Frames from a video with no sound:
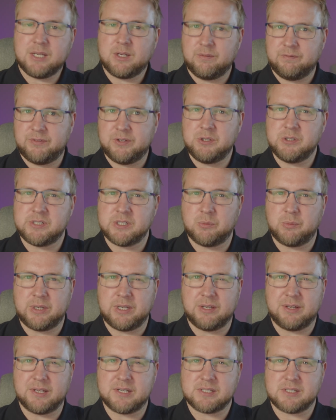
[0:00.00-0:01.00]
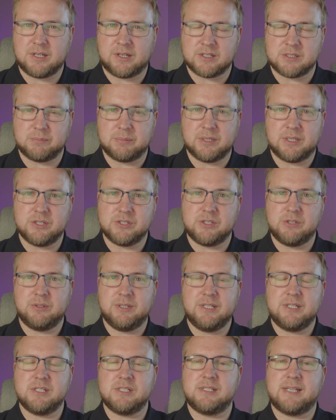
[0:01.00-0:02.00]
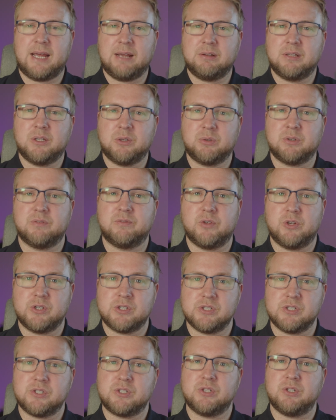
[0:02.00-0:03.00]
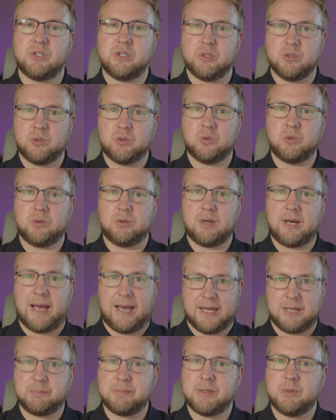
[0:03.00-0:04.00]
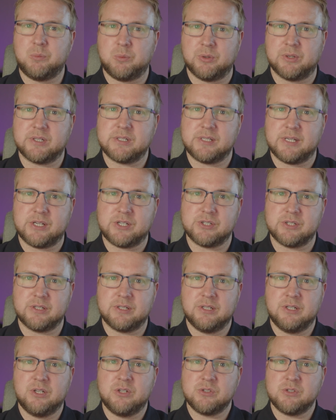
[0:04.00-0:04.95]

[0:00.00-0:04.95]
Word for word: confusing when you get started because you need to download a version to your admin workstation